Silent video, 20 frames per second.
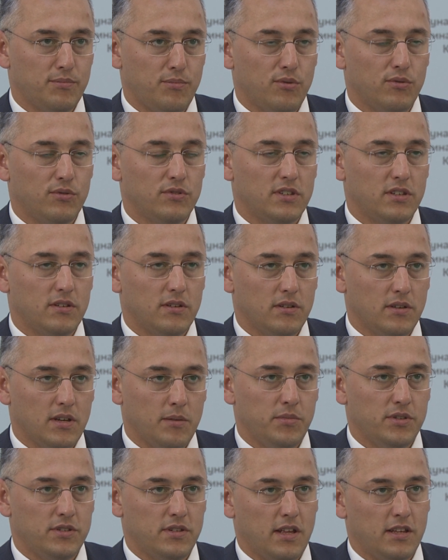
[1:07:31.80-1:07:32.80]

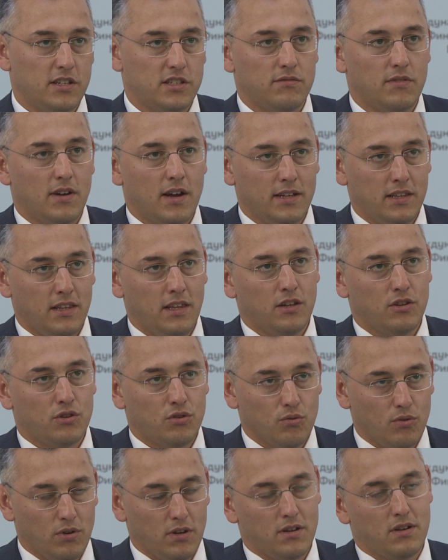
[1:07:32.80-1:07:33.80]
and whether company
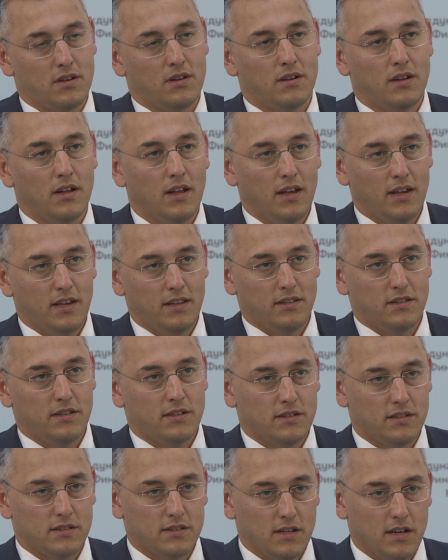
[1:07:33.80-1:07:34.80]
is able to
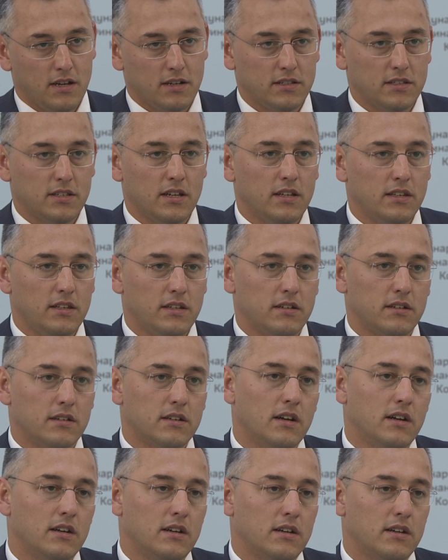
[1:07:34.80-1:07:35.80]

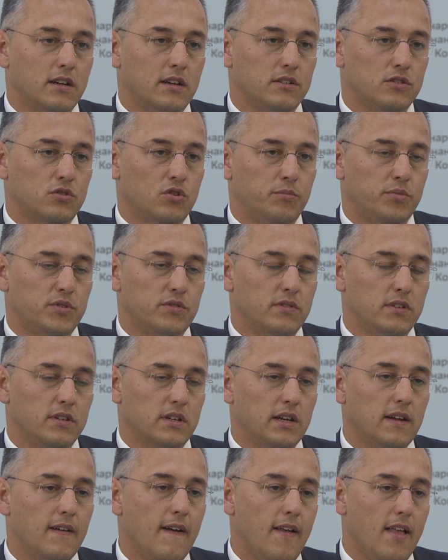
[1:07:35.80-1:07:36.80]
insure its
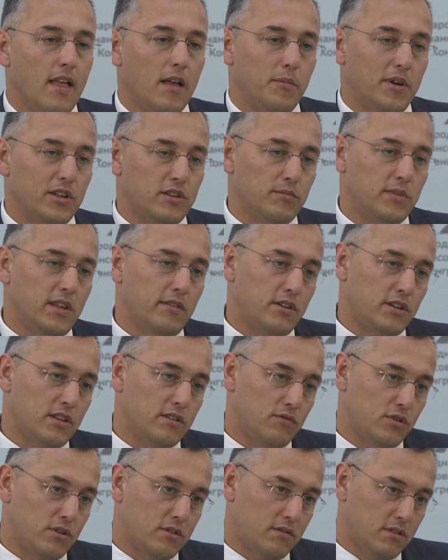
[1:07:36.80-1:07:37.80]
liabilities.
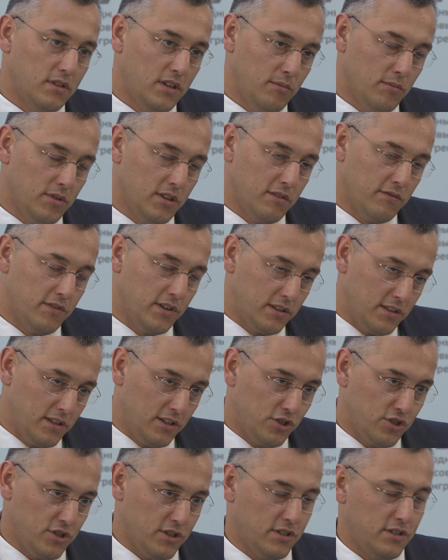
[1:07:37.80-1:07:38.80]
And
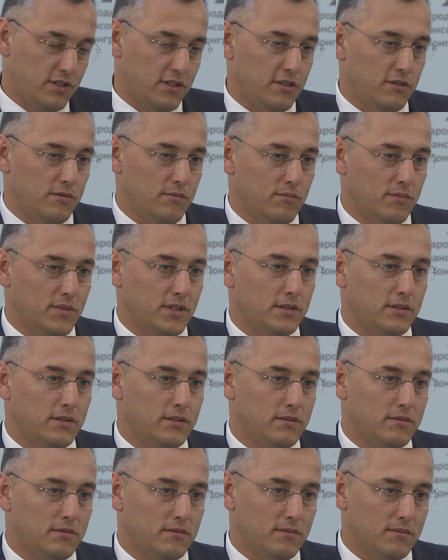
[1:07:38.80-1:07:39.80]
in
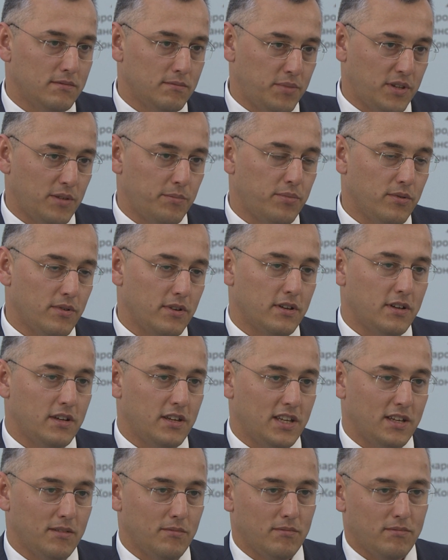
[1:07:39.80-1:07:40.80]
this respect and
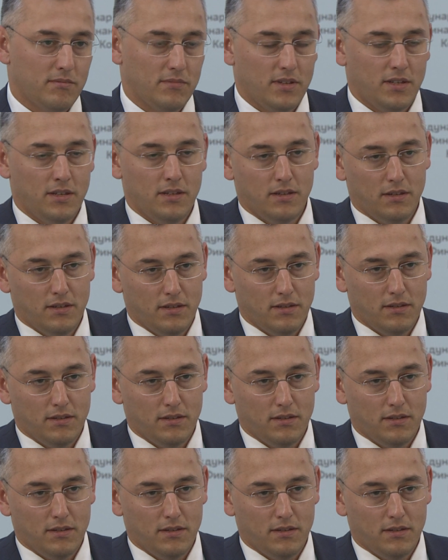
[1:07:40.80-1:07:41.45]
in this part,